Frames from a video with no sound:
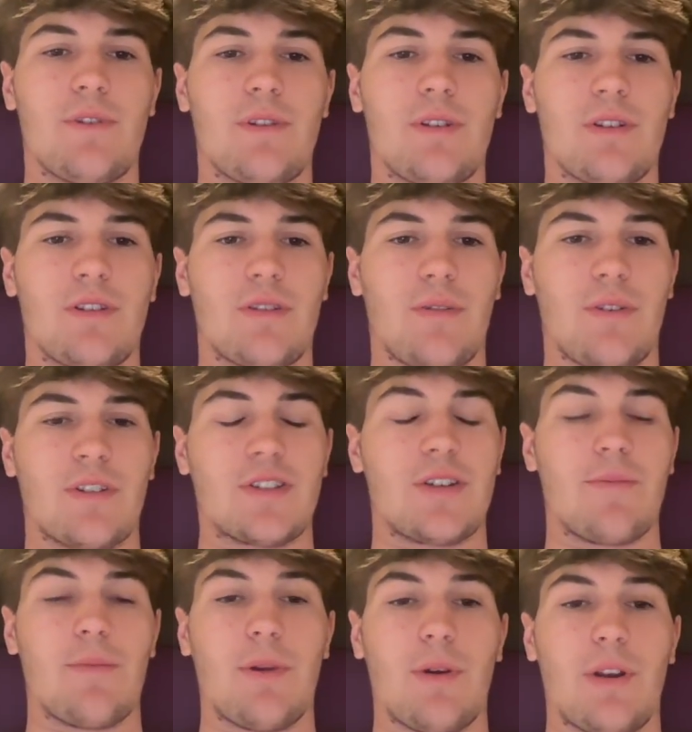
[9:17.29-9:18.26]
it's a
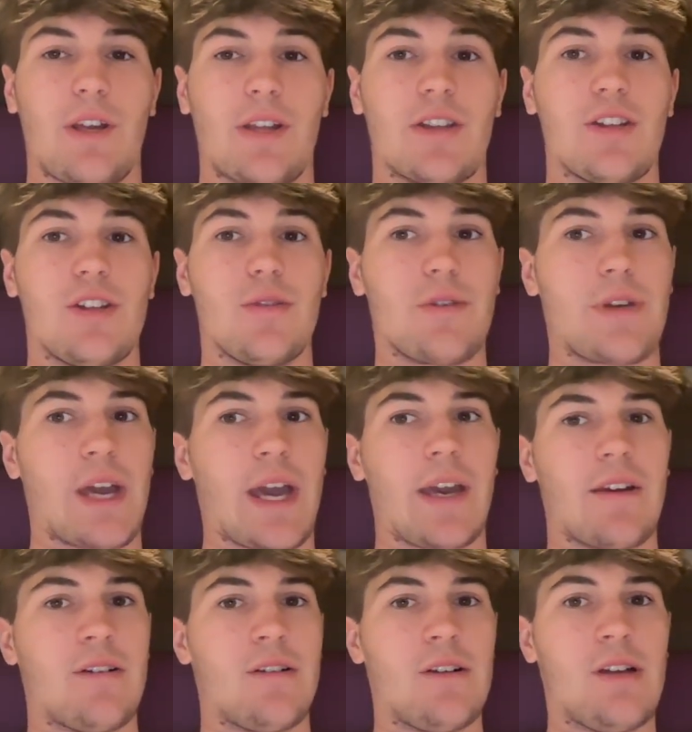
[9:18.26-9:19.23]
listed building in the
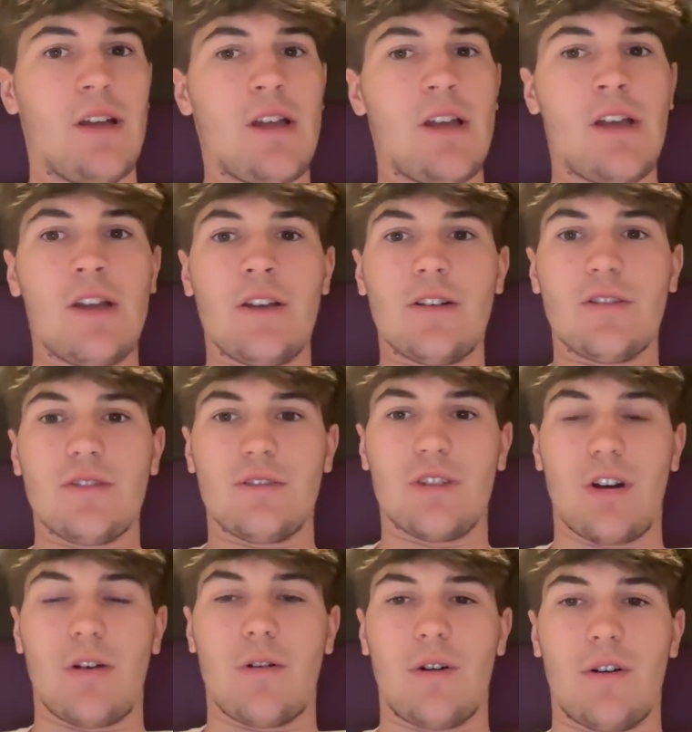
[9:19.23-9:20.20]
UK.
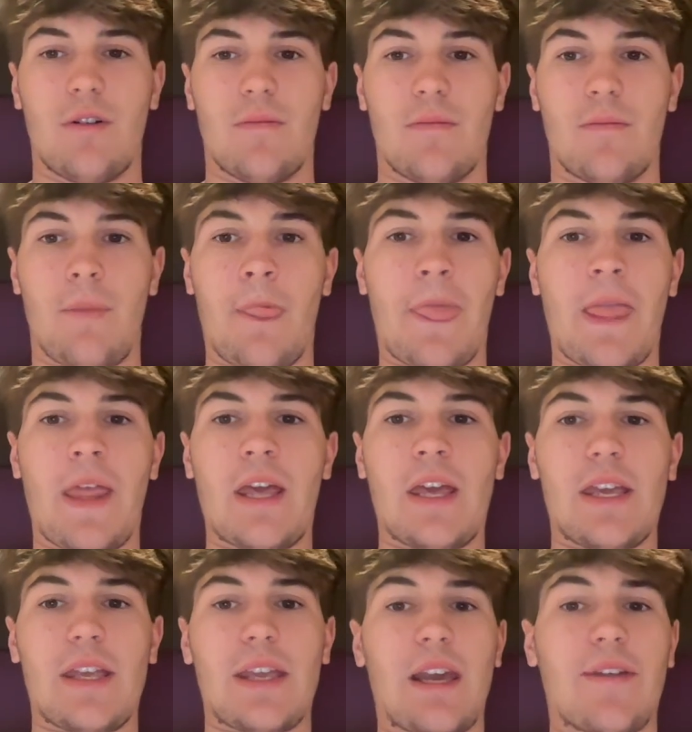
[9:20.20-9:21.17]
So
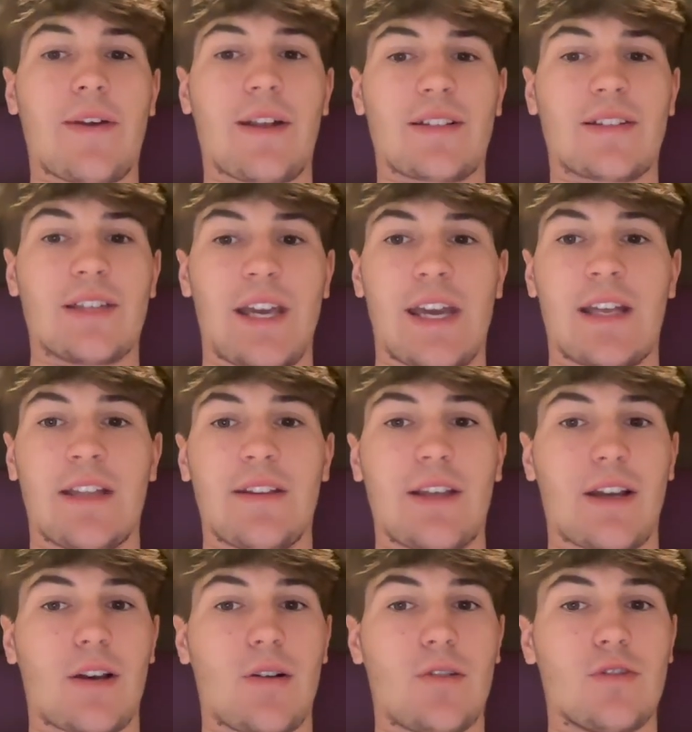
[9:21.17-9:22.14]
yeah, that's it.
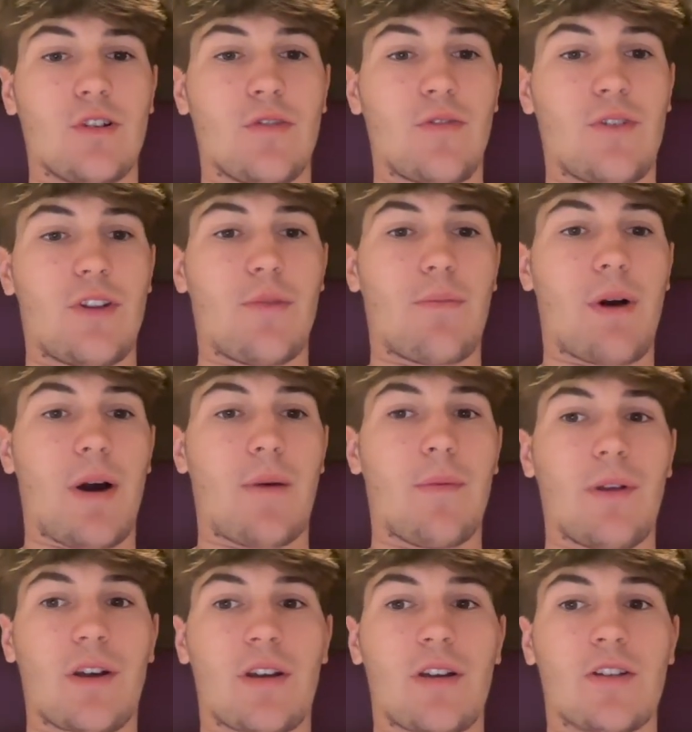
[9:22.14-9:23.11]
That goes over the
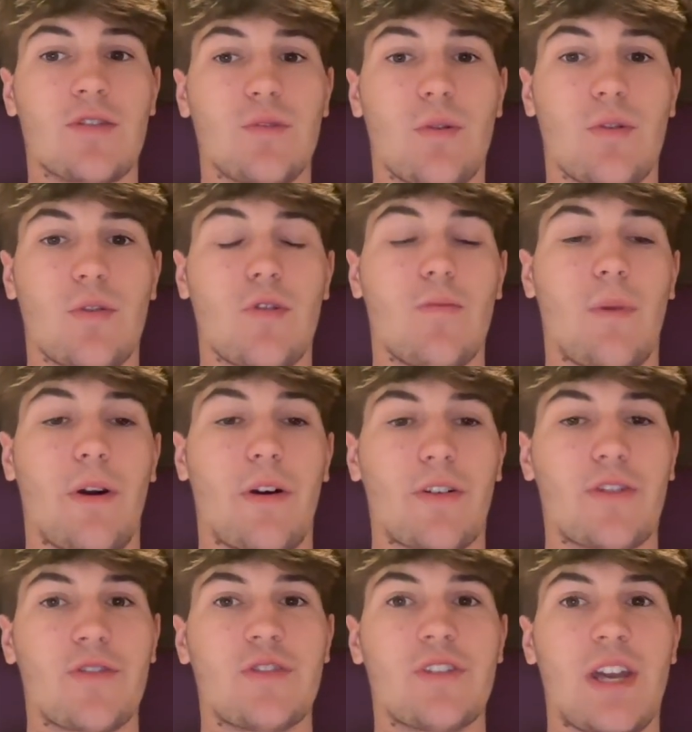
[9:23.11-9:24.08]
public historical
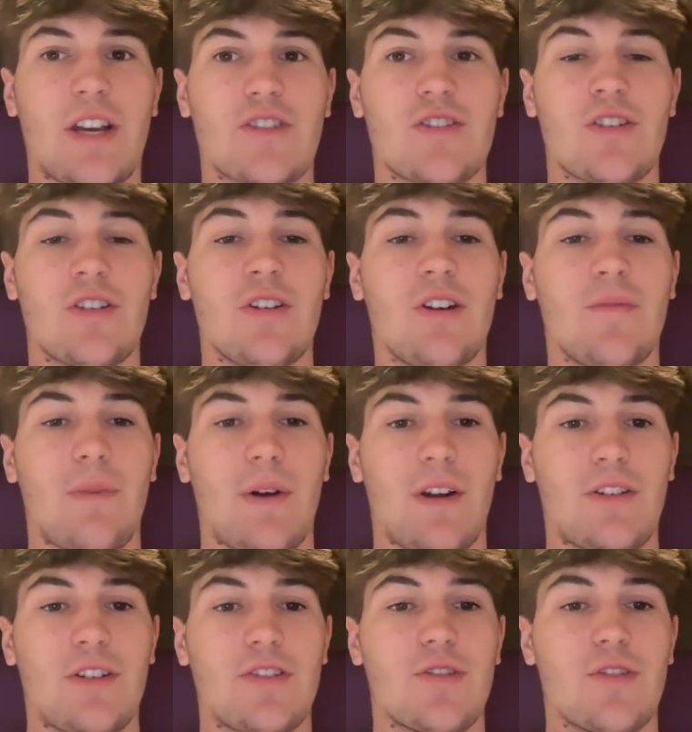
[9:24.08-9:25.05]
marker section of my
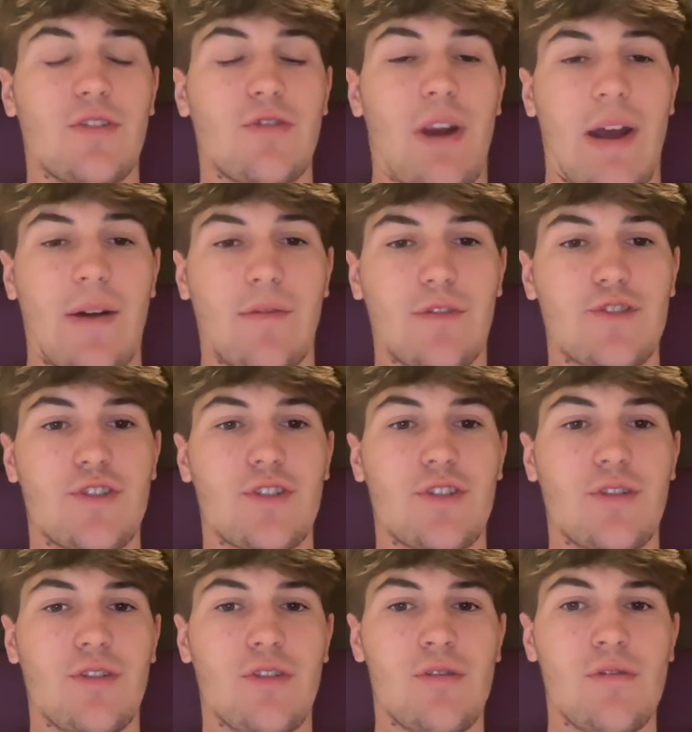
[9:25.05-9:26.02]
digital travel
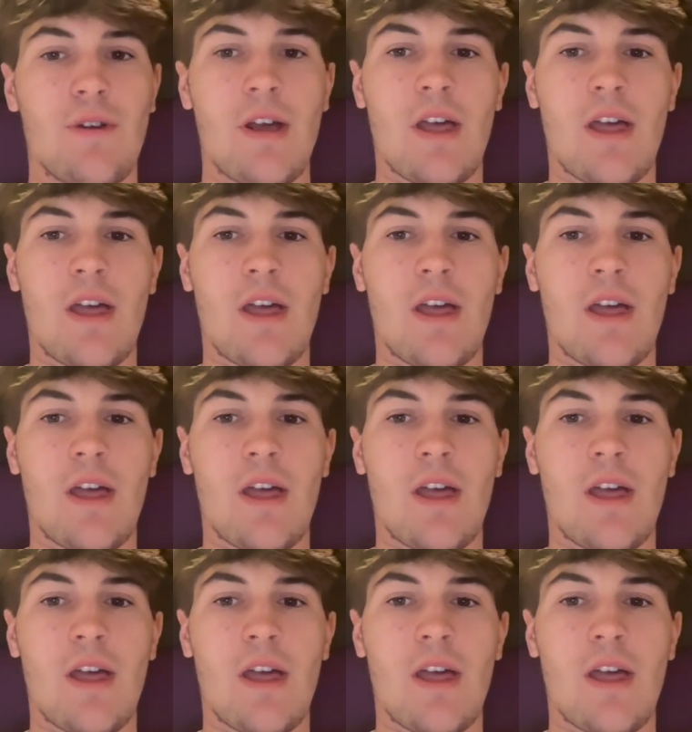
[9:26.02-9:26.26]
journal.